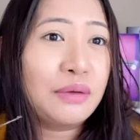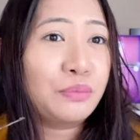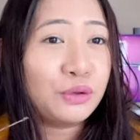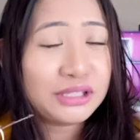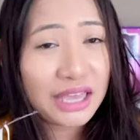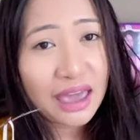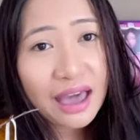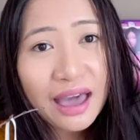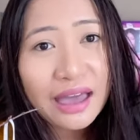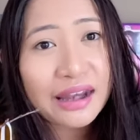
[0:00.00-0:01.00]

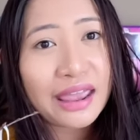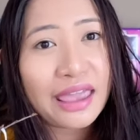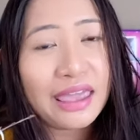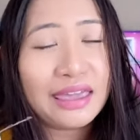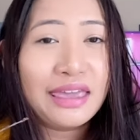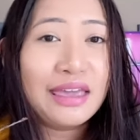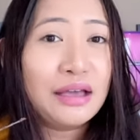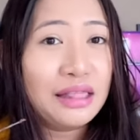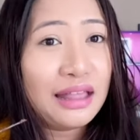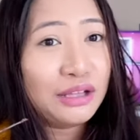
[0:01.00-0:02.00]
påskehare,
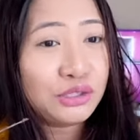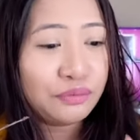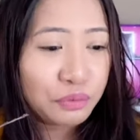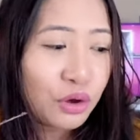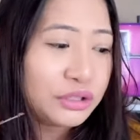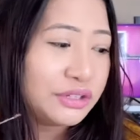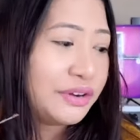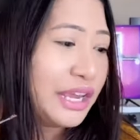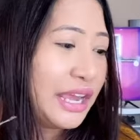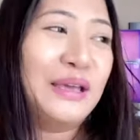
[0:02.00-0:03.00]
lots of
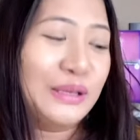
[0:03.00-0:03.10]
godteri.